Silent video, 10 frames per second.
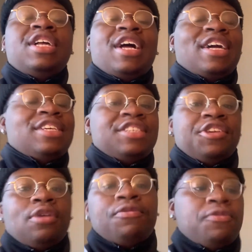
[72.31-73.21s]
I didn't get
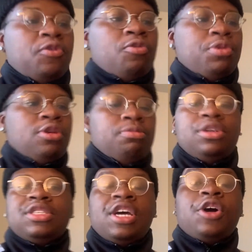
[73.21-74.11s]
off at 4 p.m.
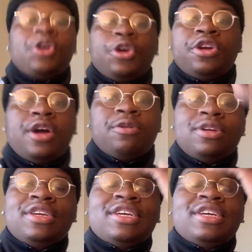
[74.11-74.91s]
because I heard out